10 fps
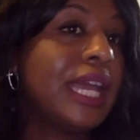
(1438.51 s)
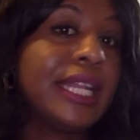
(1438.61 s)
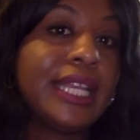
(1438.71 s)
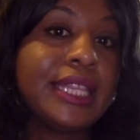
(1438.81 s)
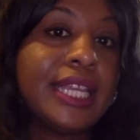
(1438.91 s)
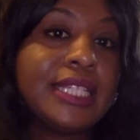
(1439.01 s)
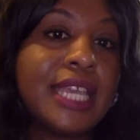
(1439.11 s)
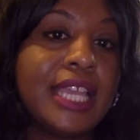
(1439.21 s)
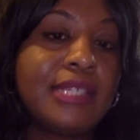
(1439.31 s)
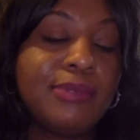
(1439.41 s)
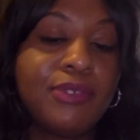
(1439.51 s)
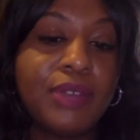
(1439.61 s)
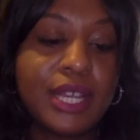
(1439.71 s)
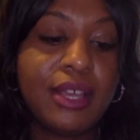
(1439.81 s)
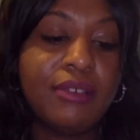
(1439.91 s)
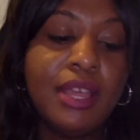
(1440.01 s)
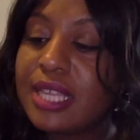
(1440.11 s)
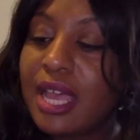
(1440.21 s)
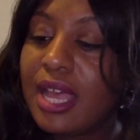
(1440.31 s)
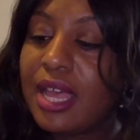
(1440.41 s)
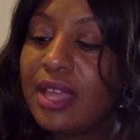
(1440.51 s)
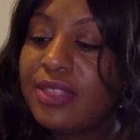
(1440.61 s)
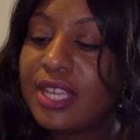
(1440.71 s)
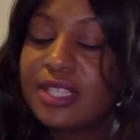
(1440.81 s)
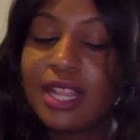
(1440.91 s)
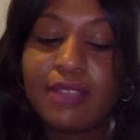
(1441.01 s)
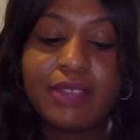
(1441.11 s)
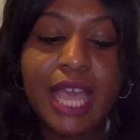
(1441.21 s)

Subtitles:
Got to get that taste before I go. That's all I've